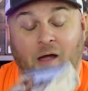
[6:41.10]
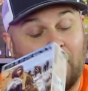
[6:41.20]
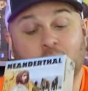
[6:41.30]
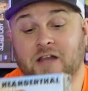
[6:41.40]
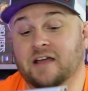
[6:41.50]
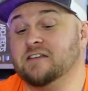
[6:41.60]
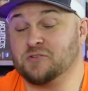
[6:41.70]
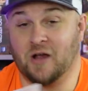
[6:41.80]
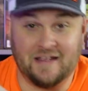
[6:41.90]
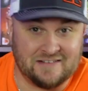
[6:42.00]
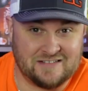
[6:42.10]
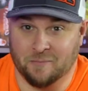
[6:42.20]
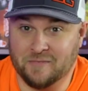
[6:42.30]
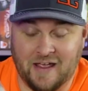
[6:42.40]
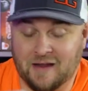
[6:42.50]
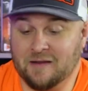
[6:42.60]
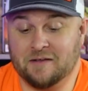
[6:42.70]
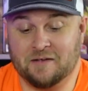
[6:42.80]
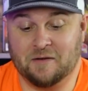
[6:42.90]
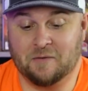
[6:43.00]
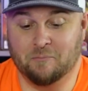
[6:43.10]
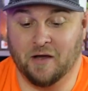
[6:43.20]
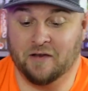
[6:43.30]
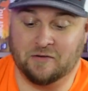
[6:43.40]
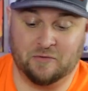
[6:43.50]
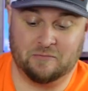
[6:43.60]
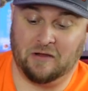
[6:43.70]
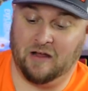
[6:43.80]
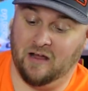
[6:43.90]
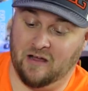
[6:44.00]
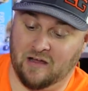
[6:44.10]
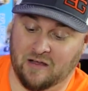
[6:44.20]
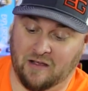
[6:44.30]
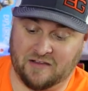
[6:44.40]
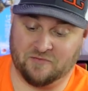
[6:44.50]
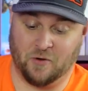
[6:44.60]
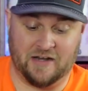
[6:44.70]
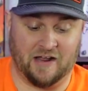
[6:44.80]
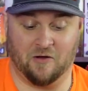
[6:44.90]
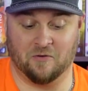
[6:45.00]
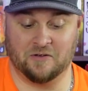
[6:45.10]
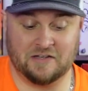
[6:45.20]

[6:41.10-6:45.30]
would like to try it someday, but as of right now,